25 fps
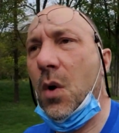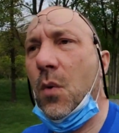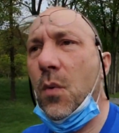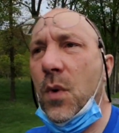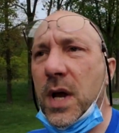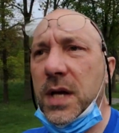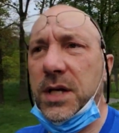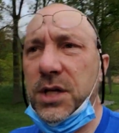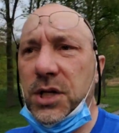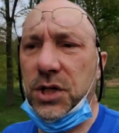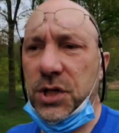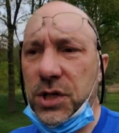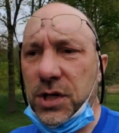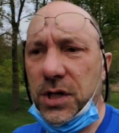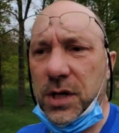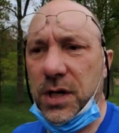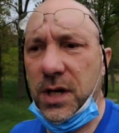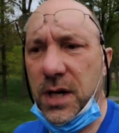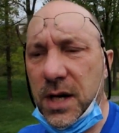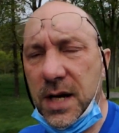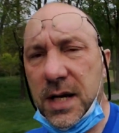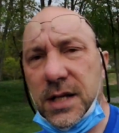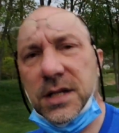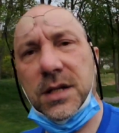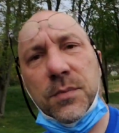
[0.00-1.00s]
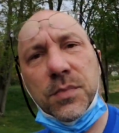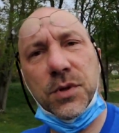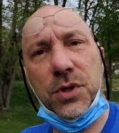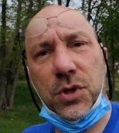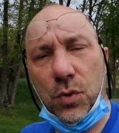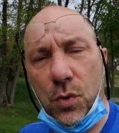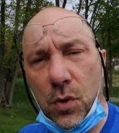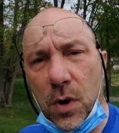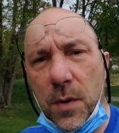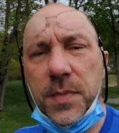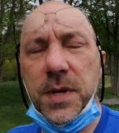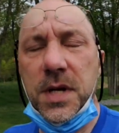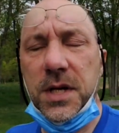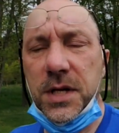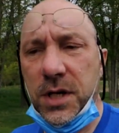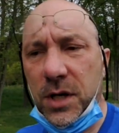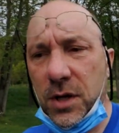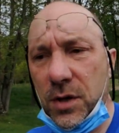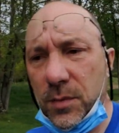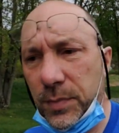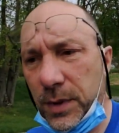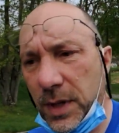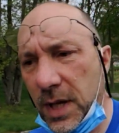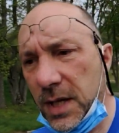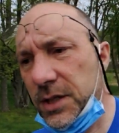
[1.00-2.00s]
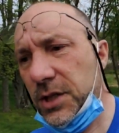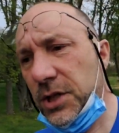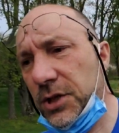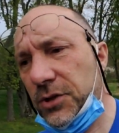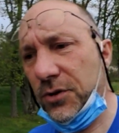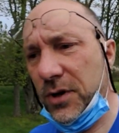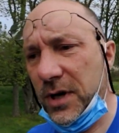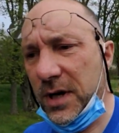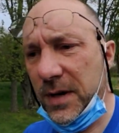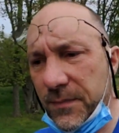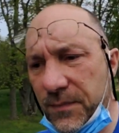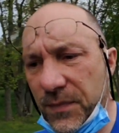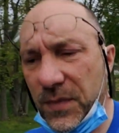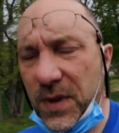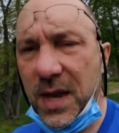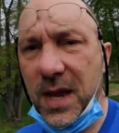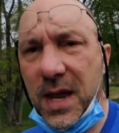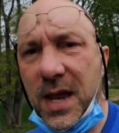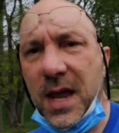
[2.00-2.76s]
which is absorbed into your bloodstream.